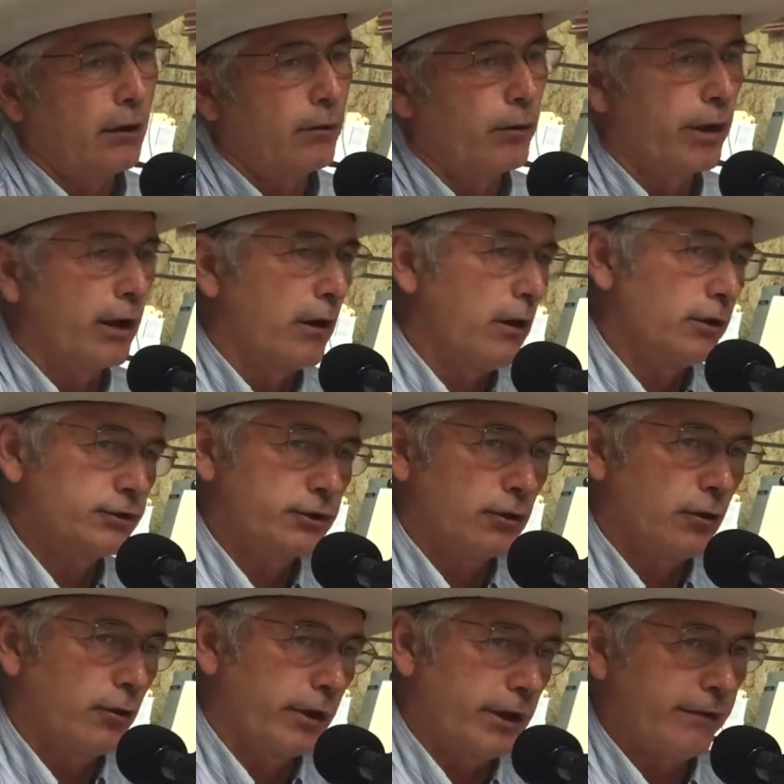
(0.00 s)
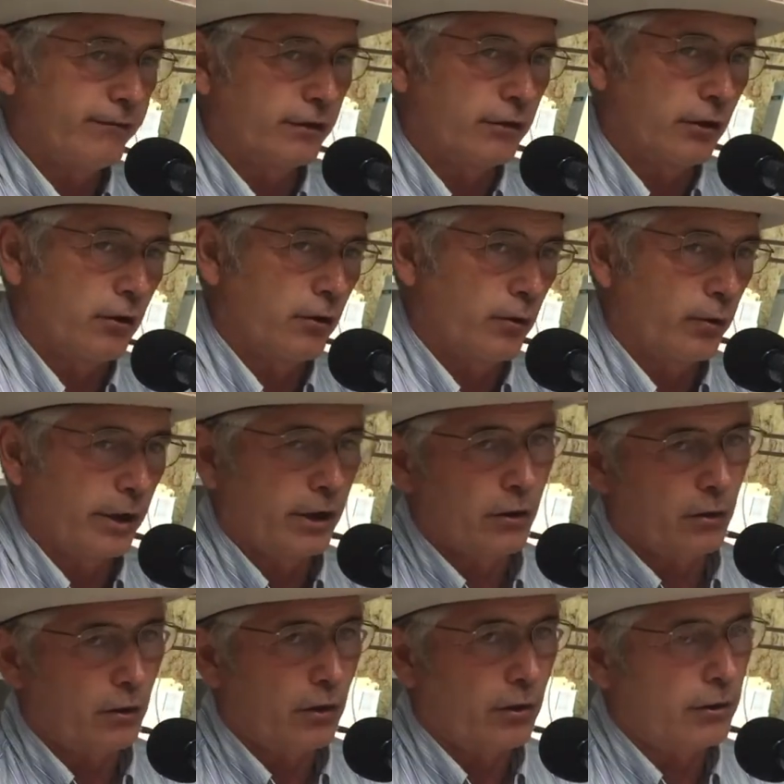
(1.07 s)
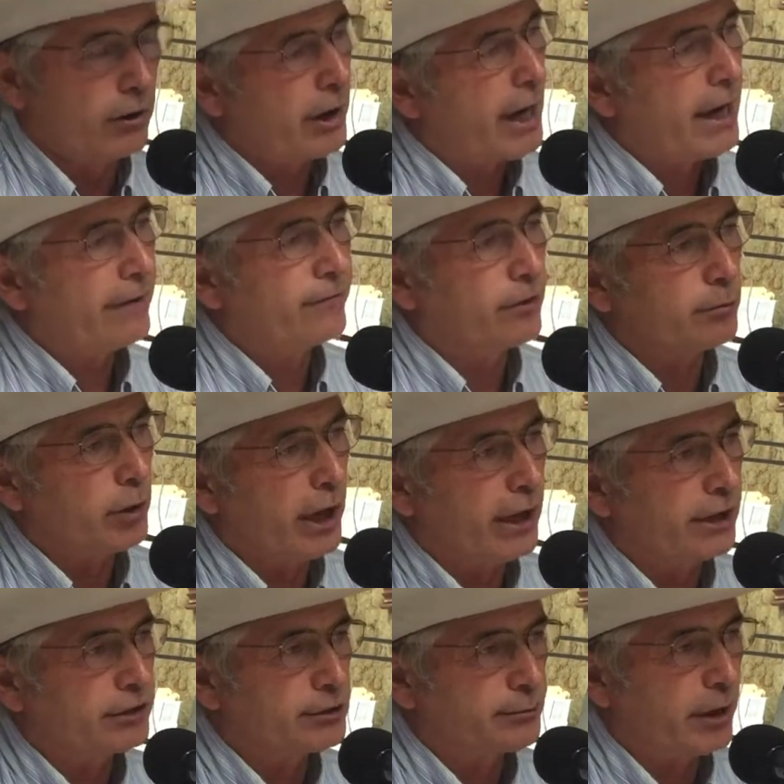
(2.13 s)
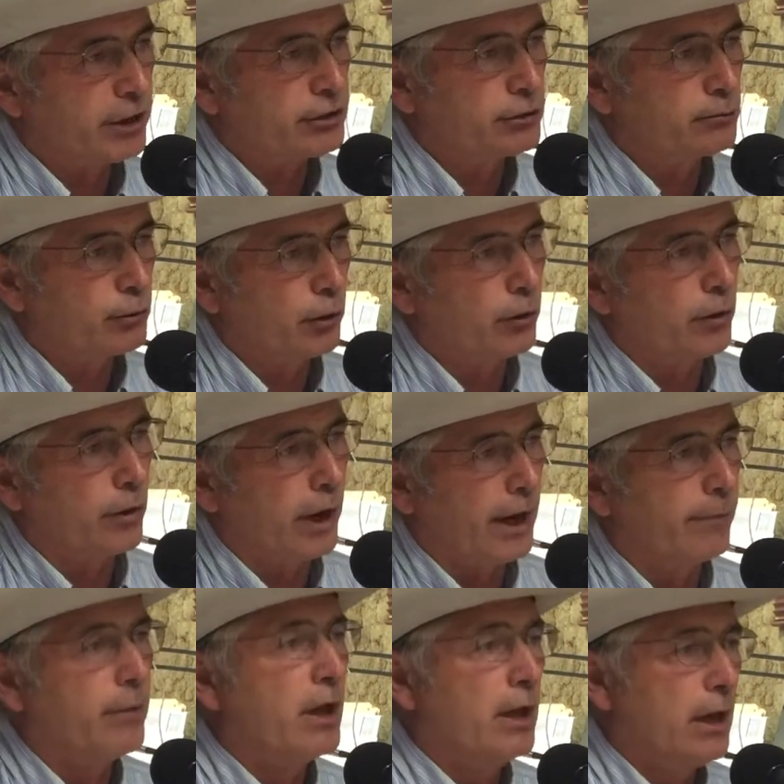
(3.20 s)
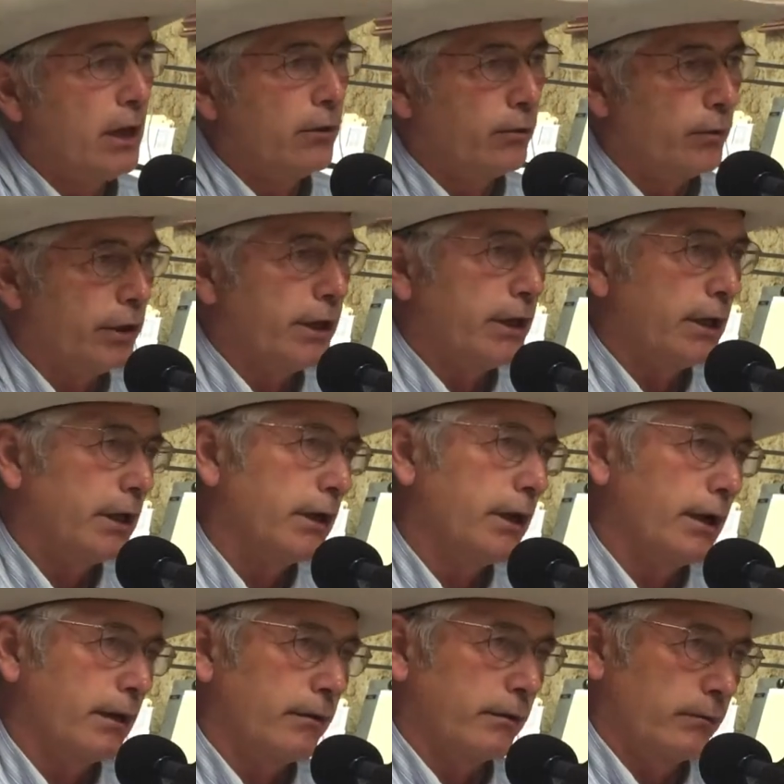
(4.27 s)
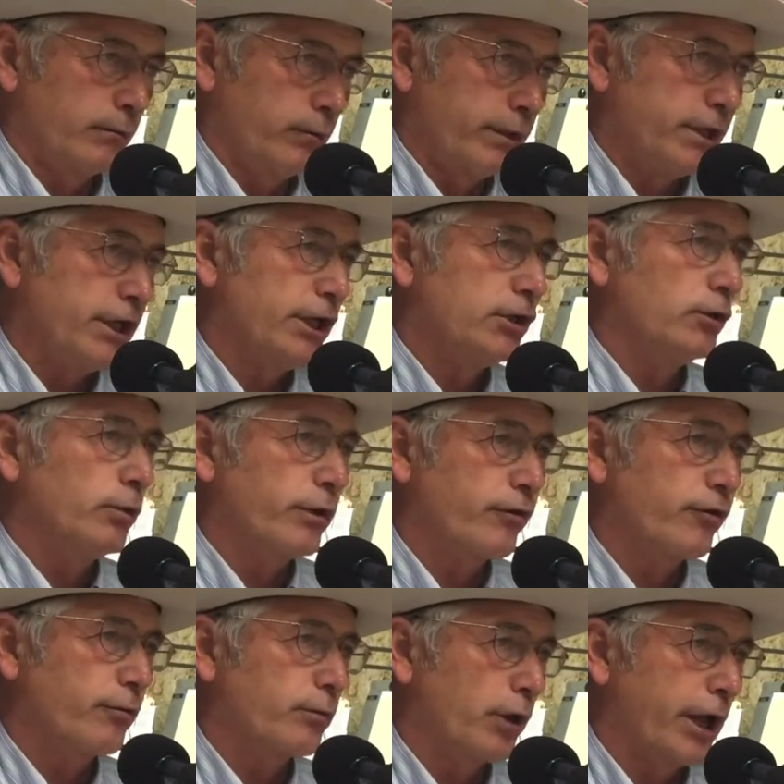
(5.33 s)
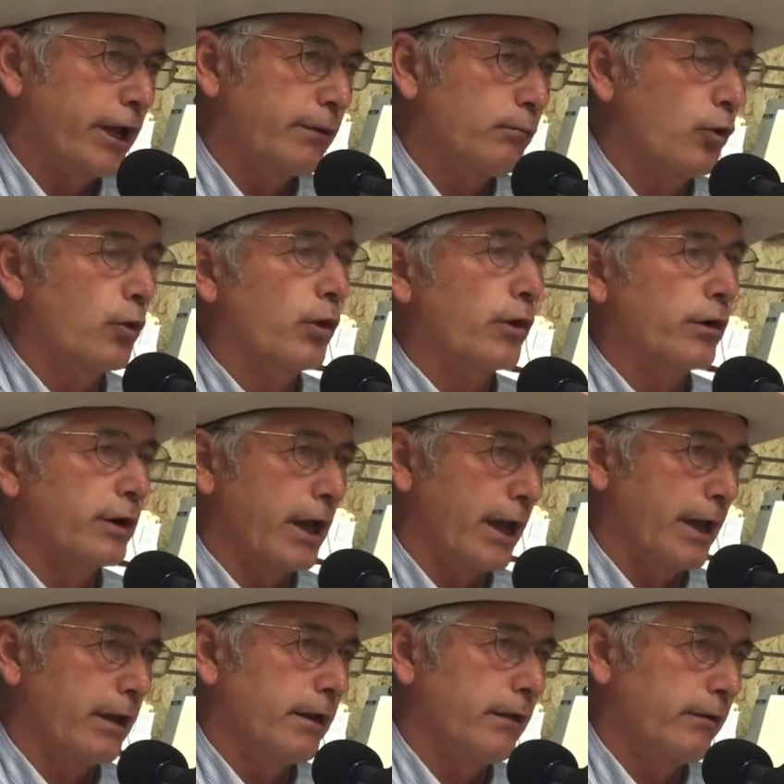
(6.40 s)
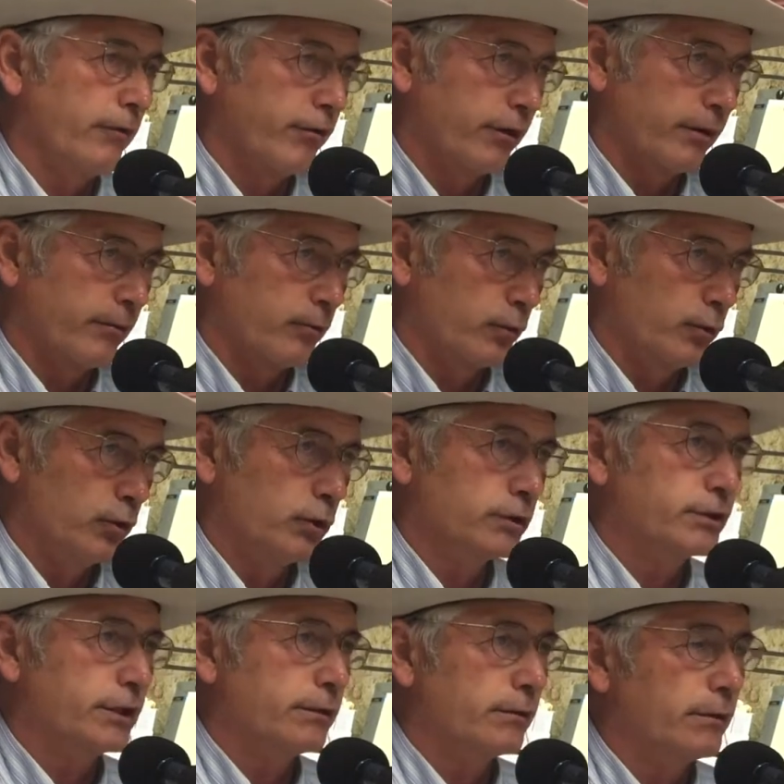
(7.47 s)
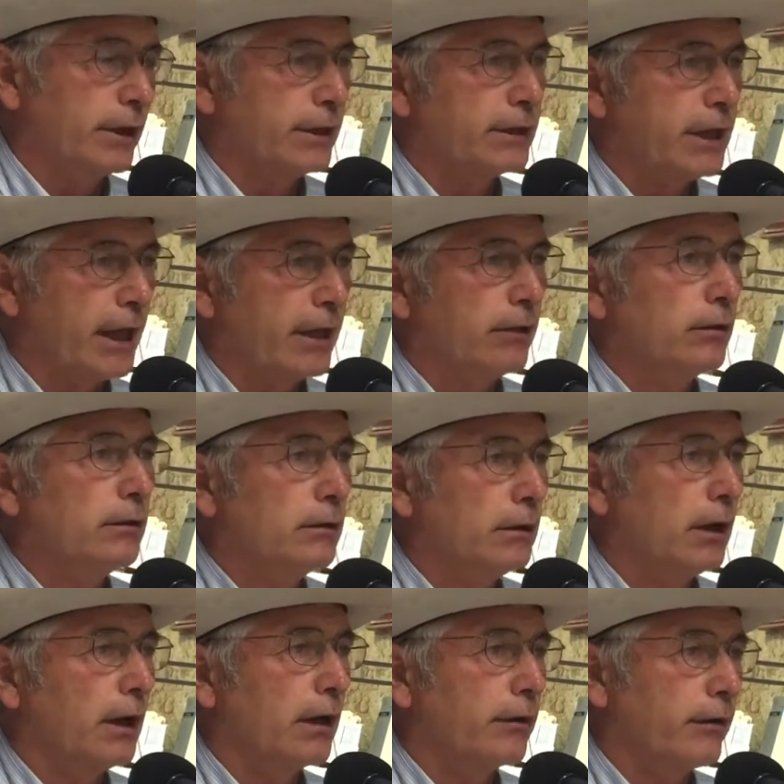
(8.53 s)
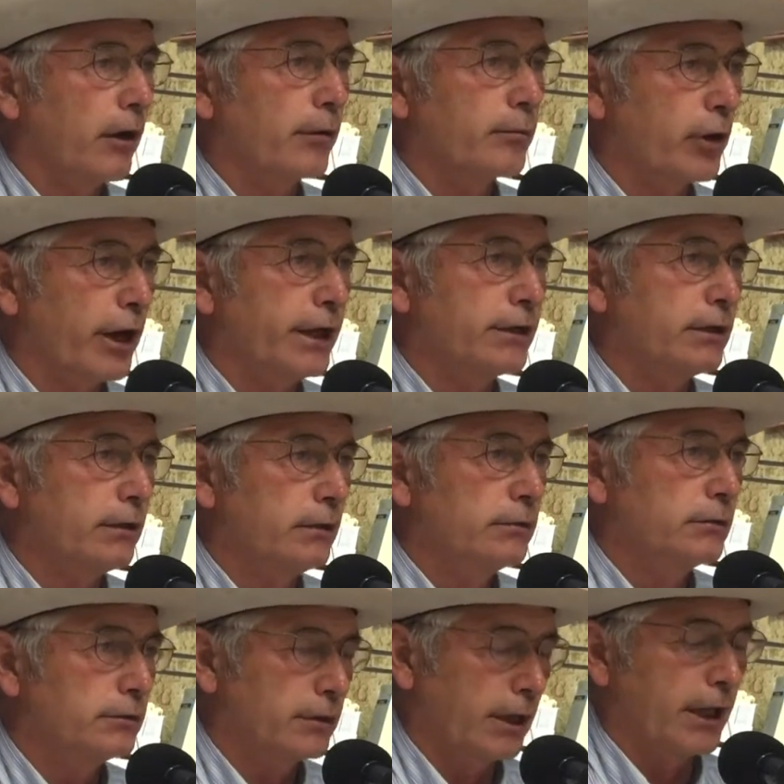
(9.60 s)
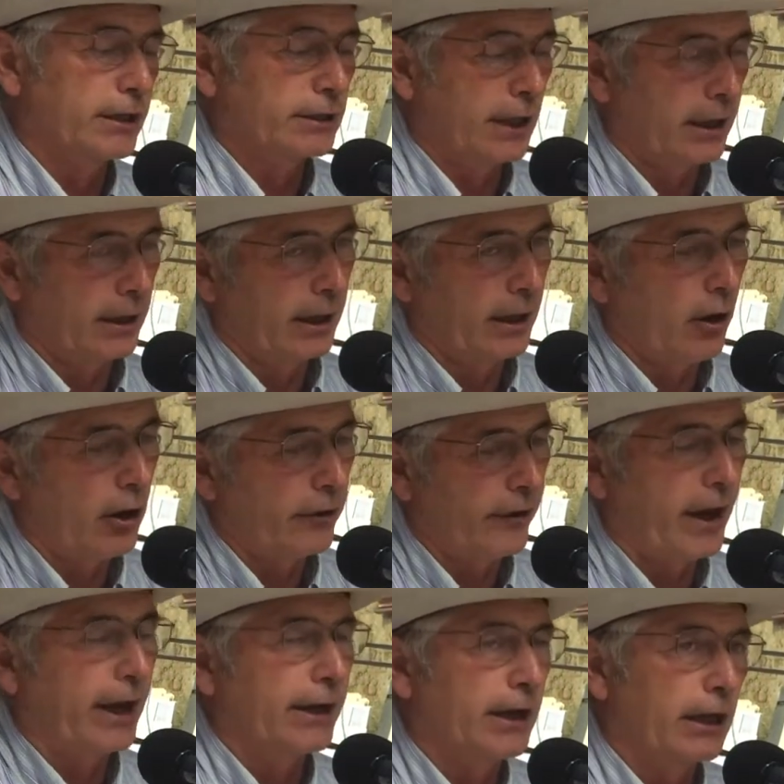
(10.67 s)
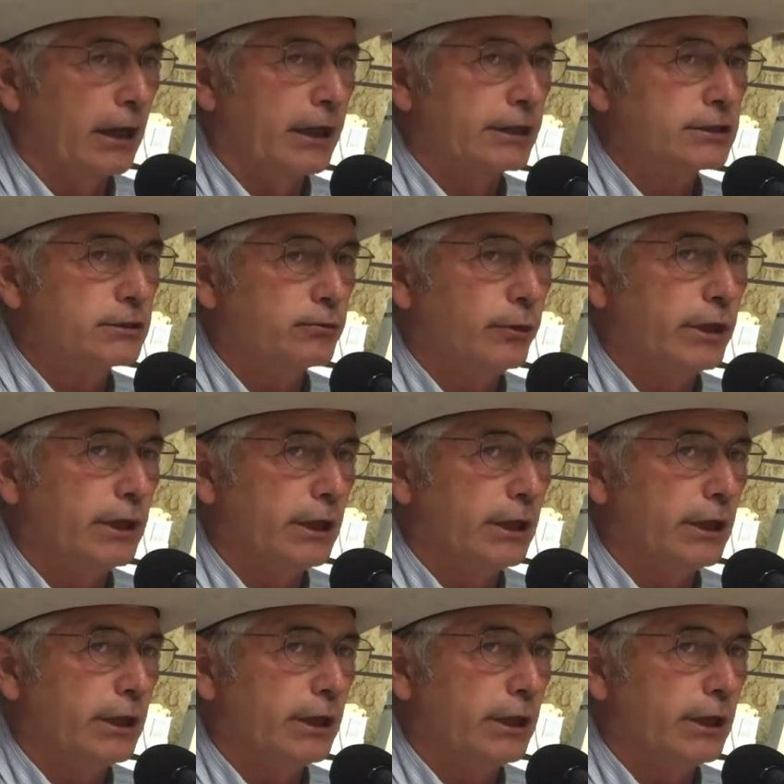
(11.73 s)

We also, even though we no longer have the brand inspection program, we deal with the brand board and the rules that entail our brand thing. And on that list,